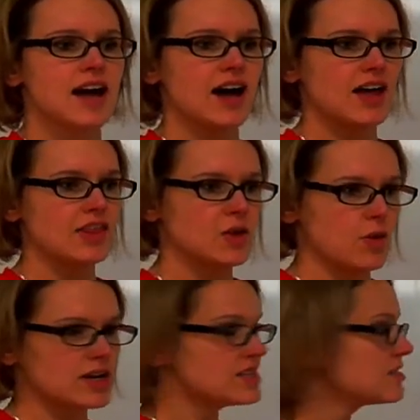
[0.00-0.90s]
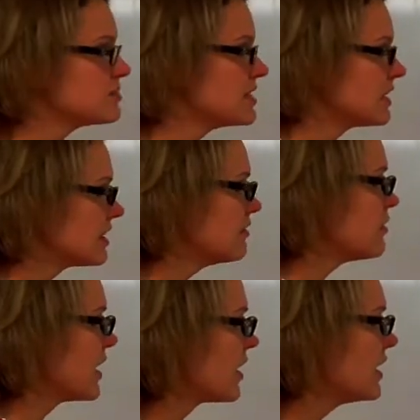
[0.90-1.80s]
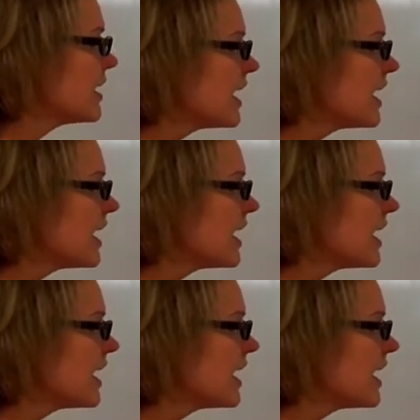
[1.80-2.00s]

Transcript: uh, the organisms that live there.